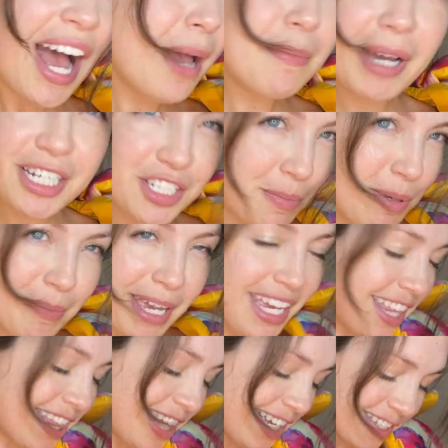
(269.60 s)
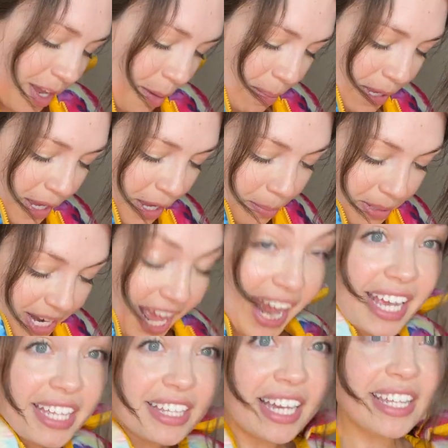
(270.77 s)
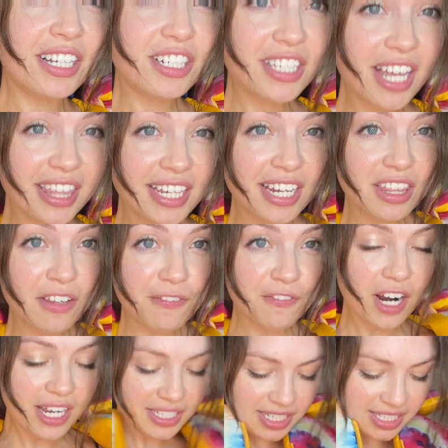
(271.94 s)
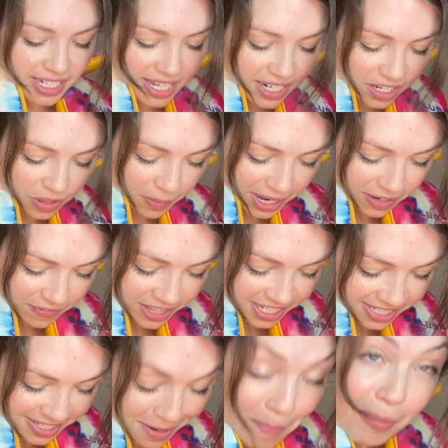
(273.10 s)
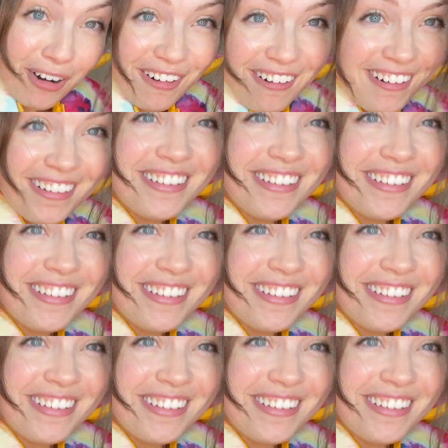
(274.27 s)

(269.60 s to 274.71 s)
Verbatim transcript: I might just be making things up, but hey, like there's nothing in the front to get in the way of this zipper.